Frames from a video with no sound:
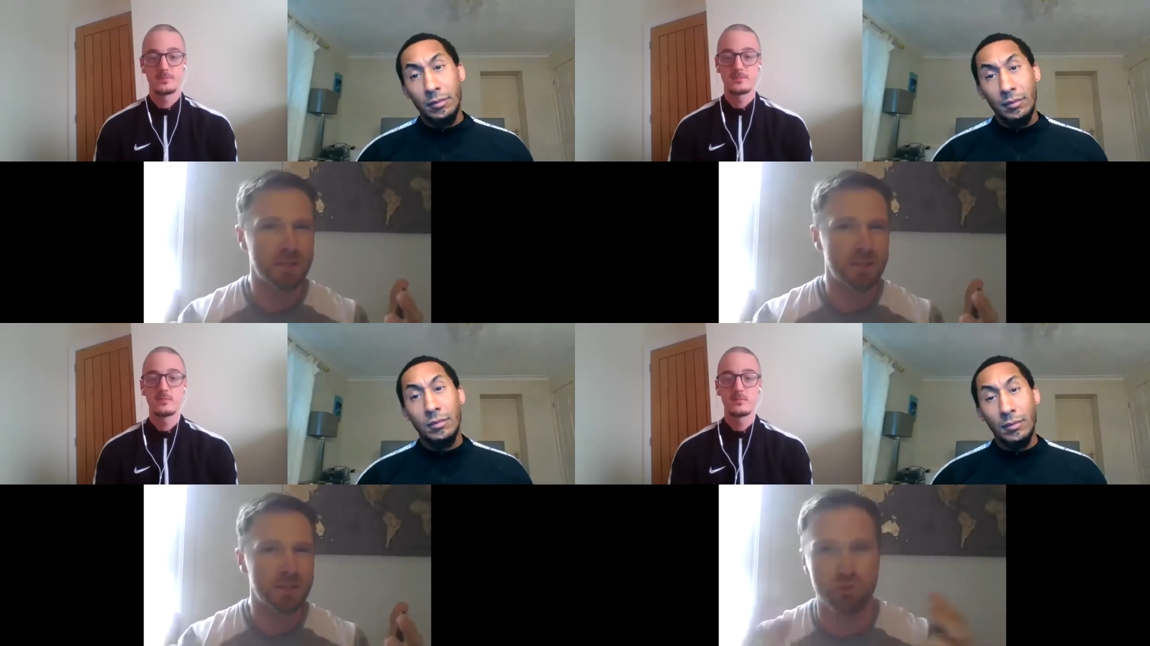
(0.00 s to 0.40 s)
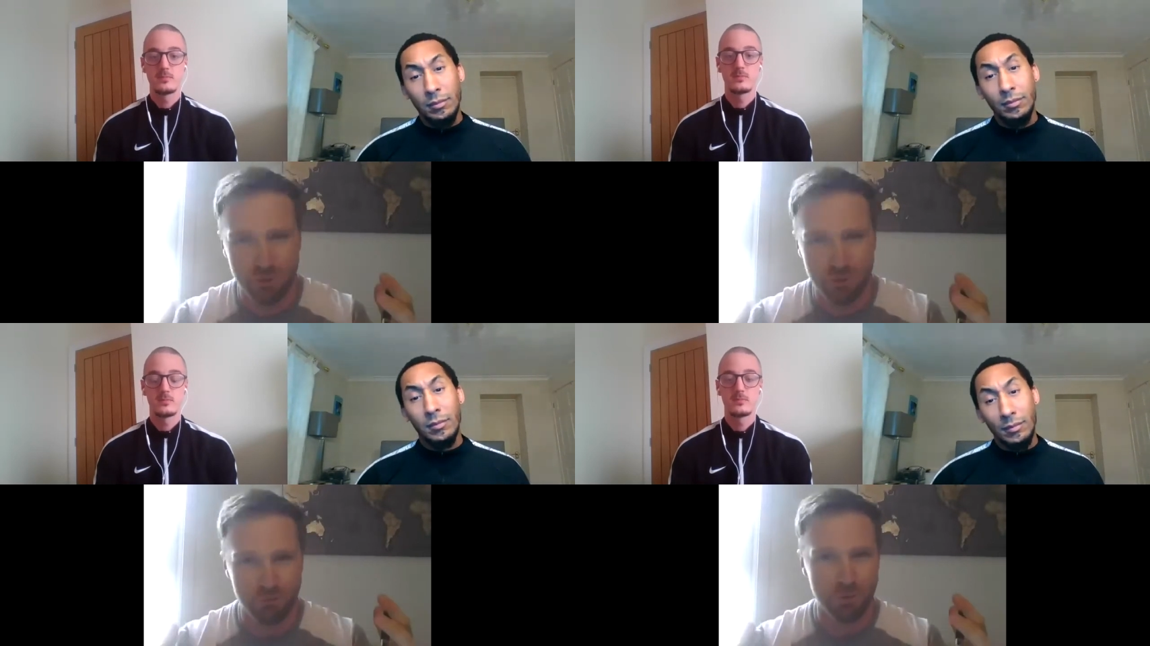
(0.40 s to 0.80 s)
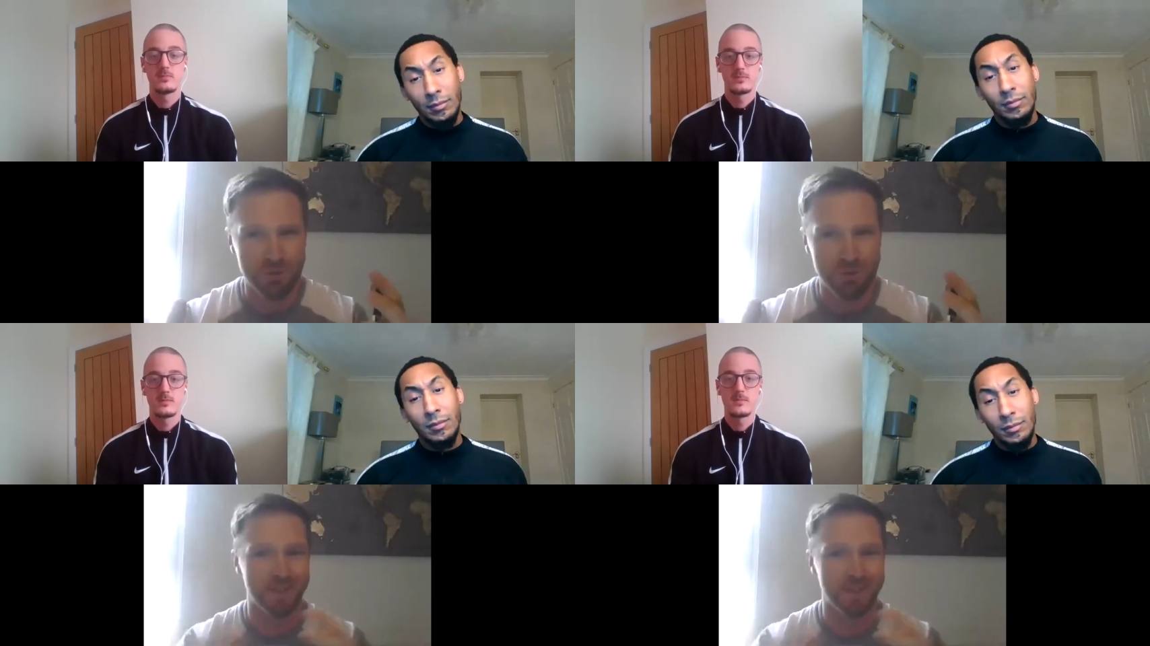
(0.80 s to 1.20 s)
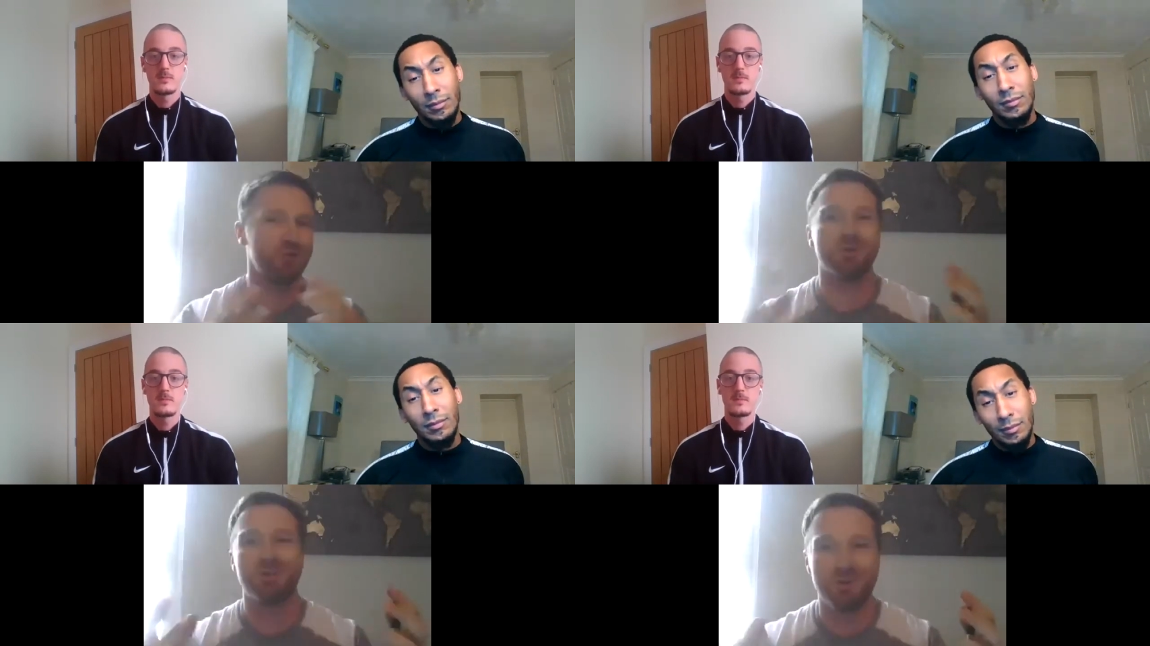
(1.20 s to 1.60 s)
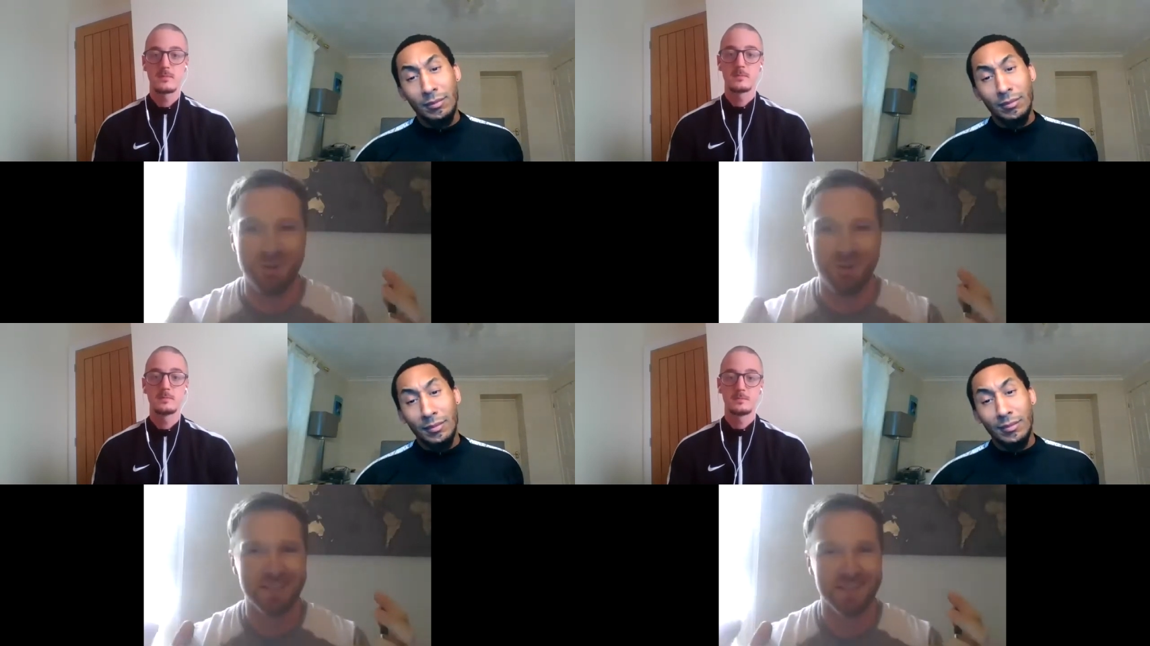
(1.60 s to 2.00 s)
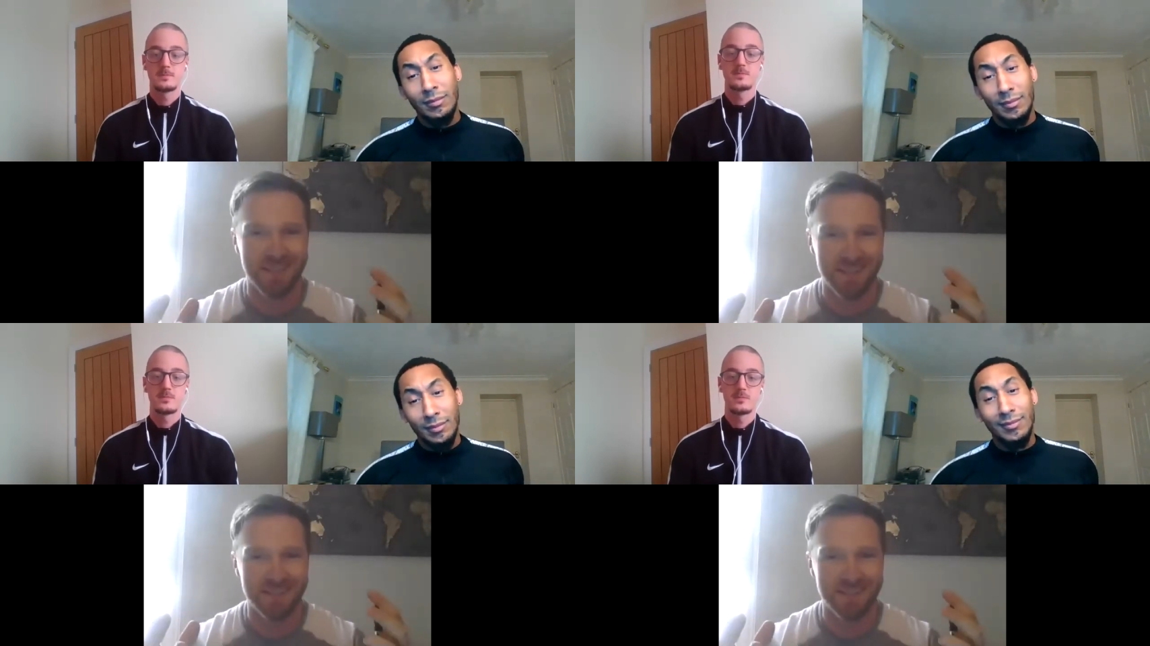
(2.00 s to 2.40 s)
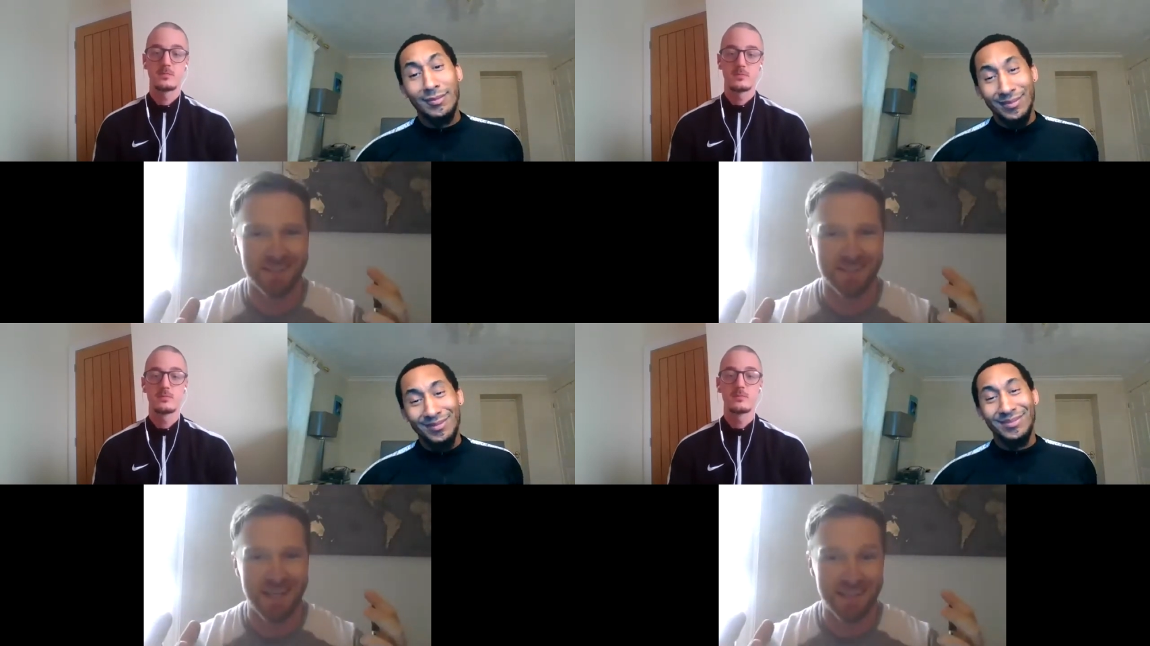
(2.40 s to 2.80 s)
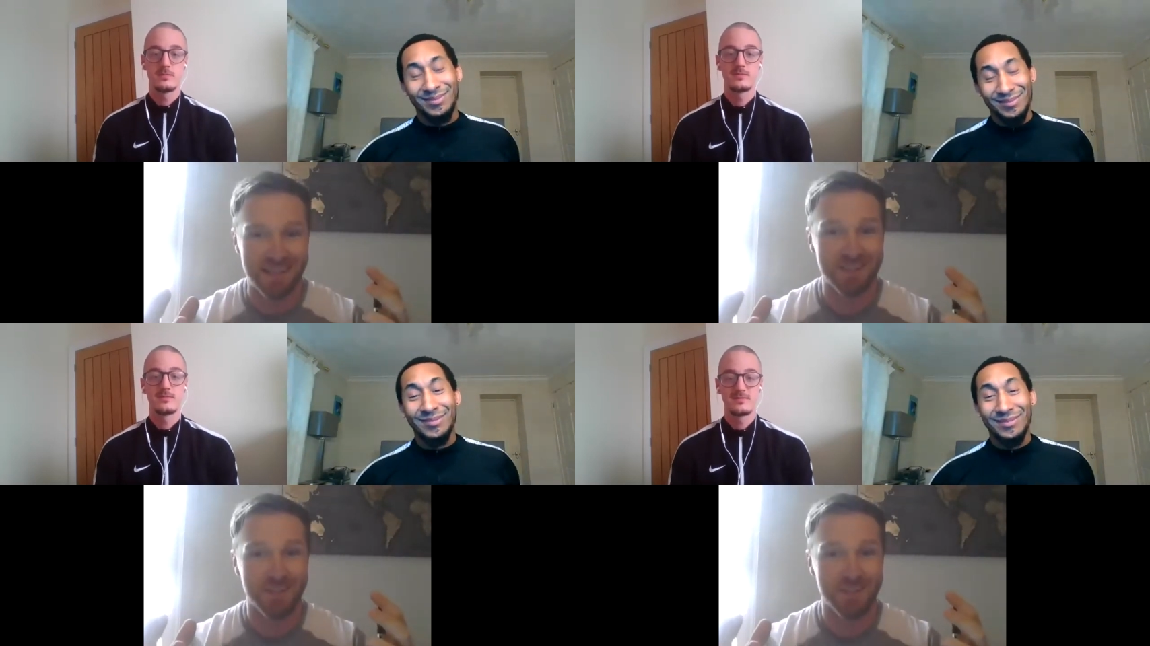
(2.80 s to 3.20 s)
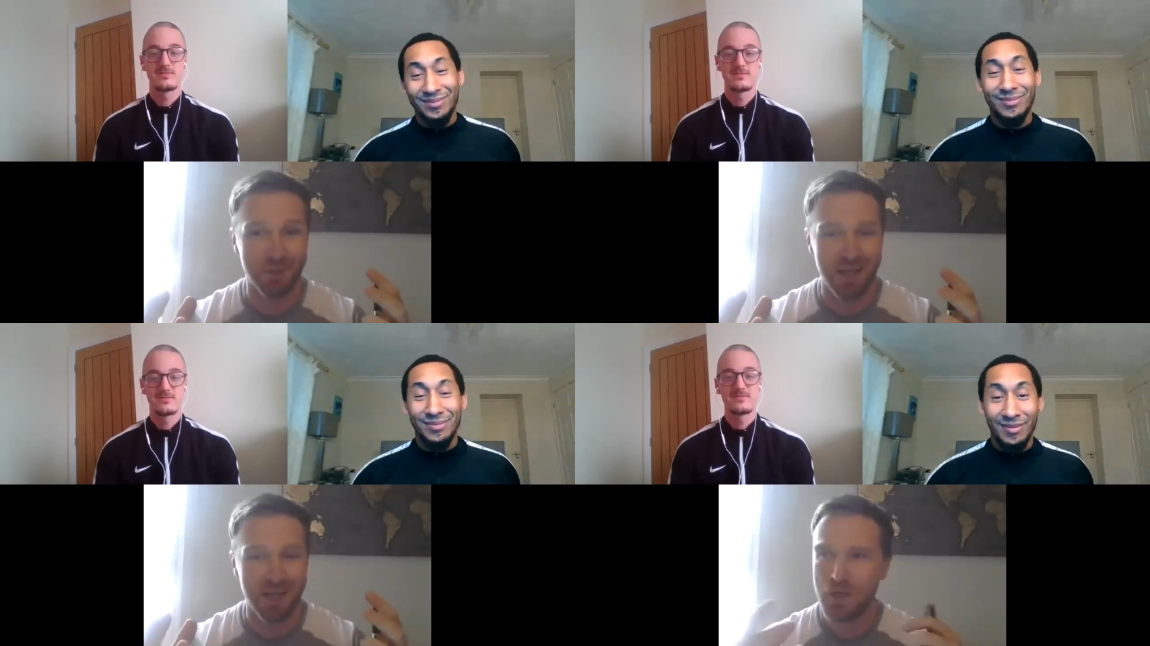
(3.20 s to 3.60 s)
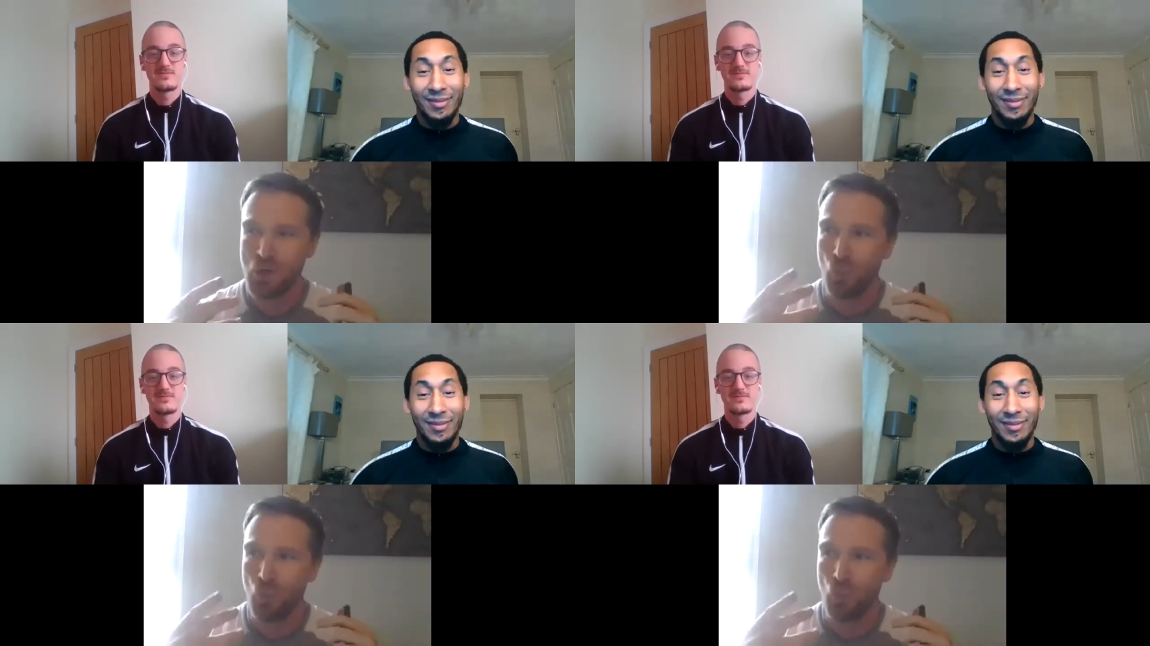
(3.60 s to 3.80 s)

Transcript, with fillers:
Speaker 1: sort of structure a routine and structure an exercise into your life.